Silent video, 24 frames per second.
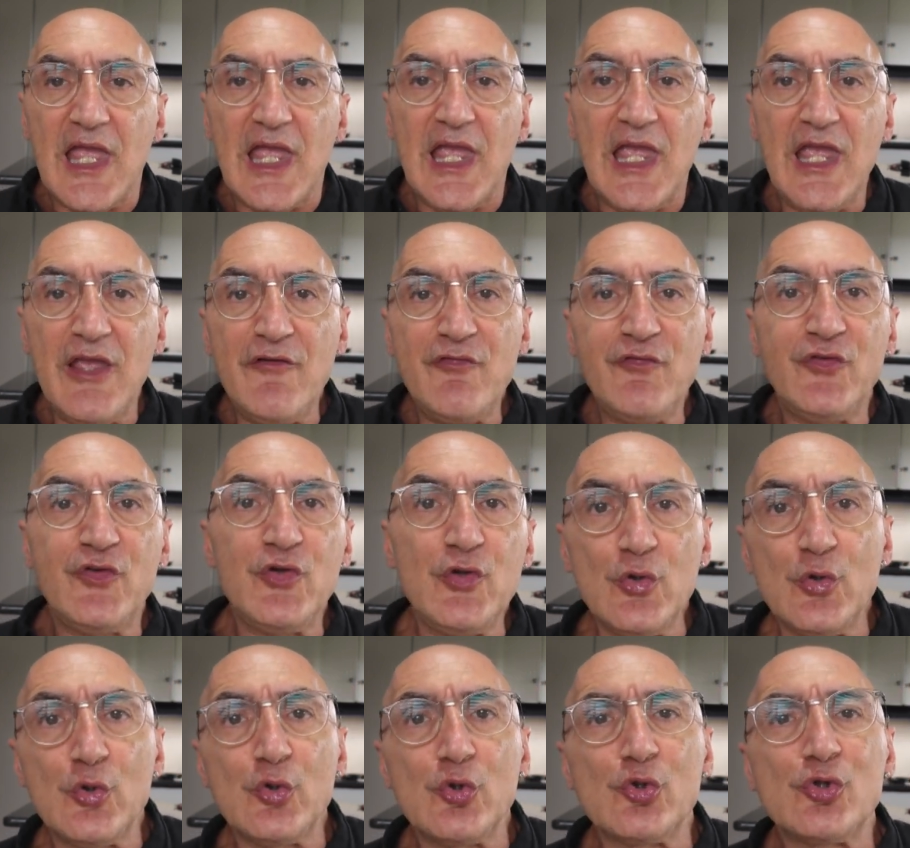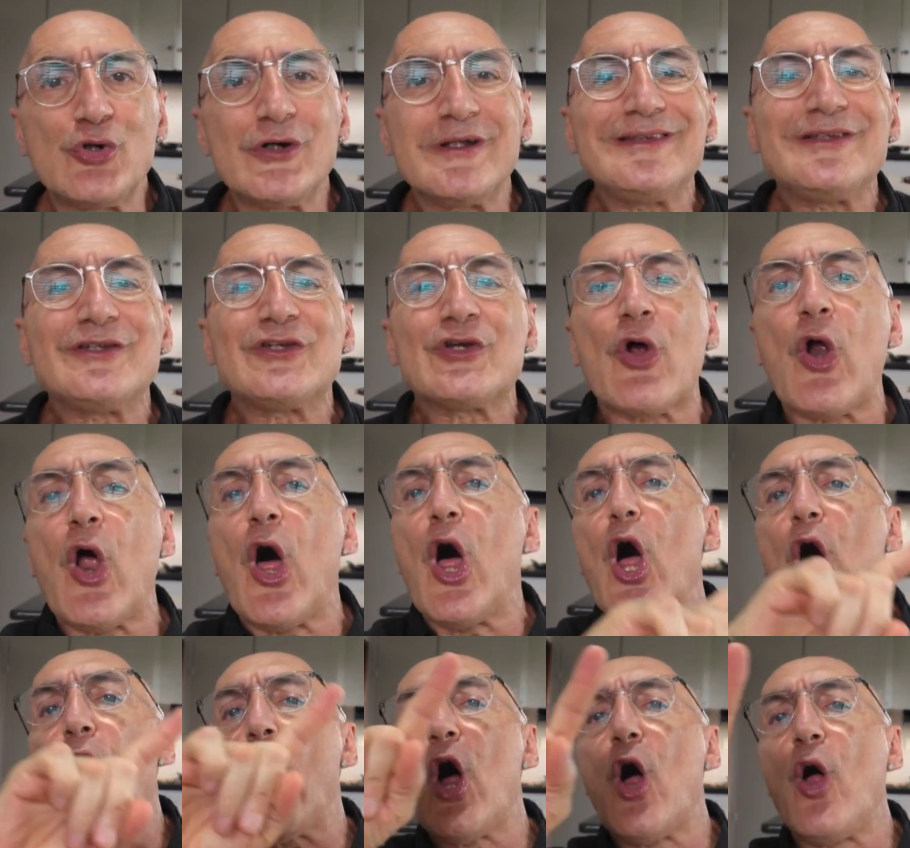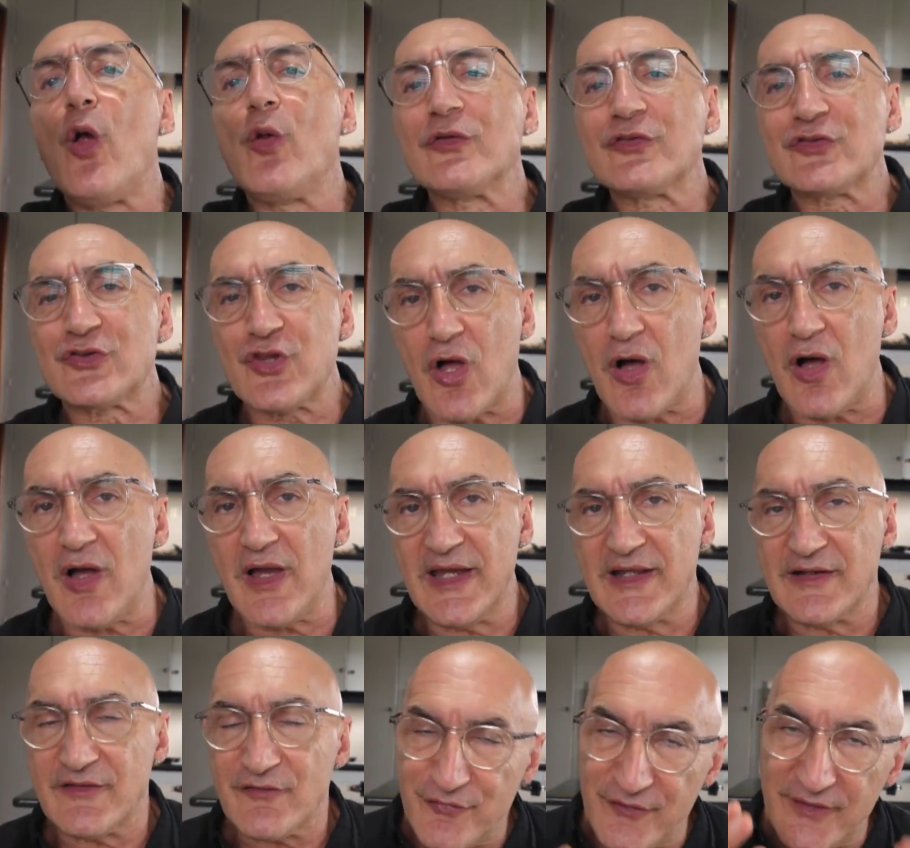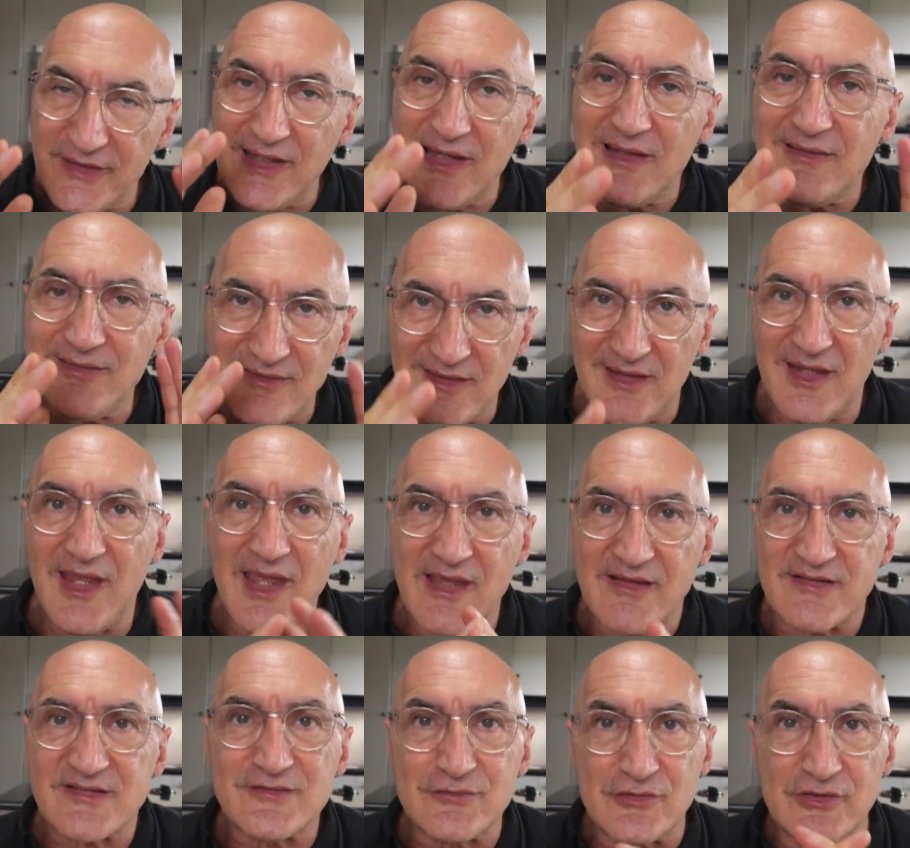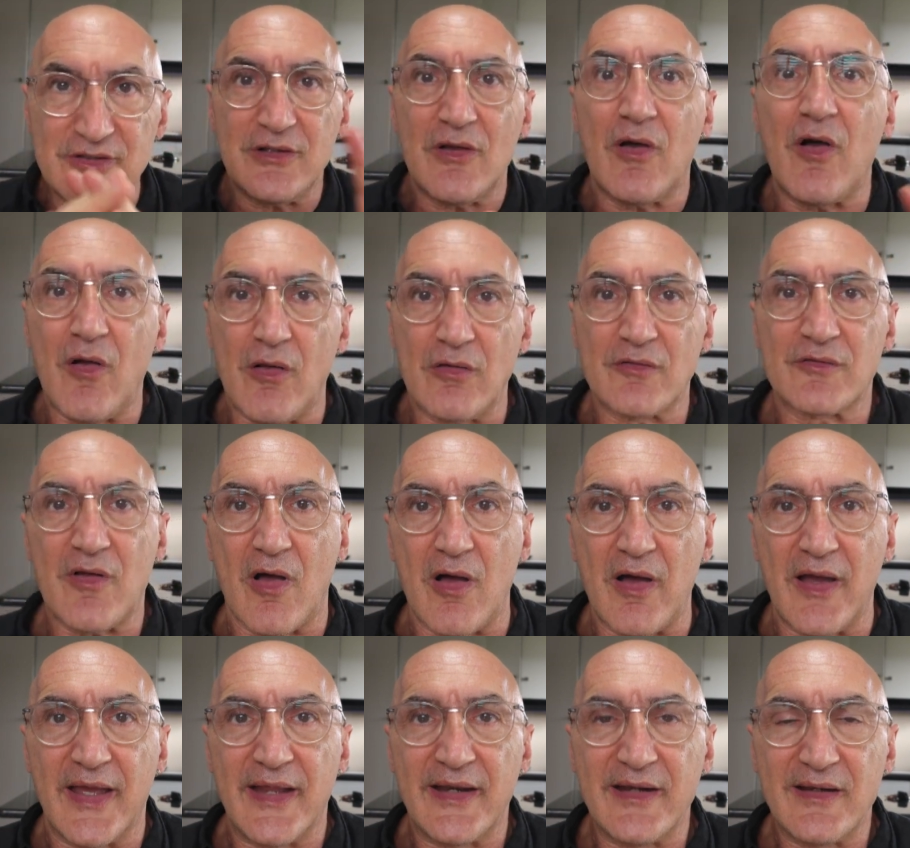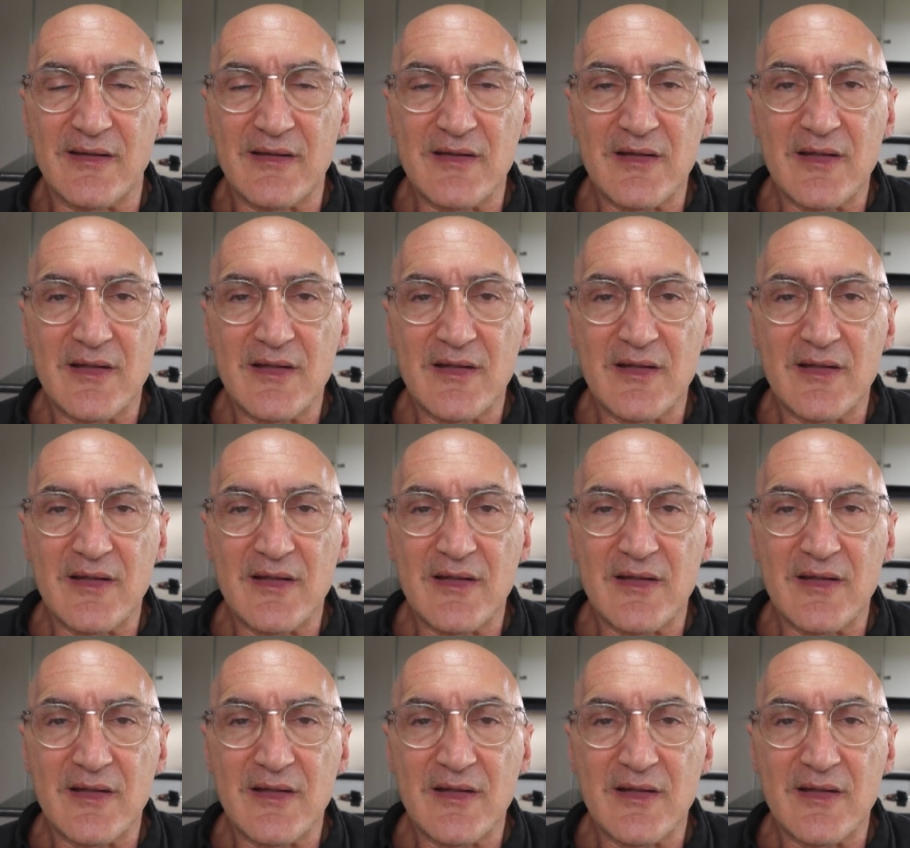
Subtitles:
If you look at your whole diet, forget the eggs, look at your whole diet,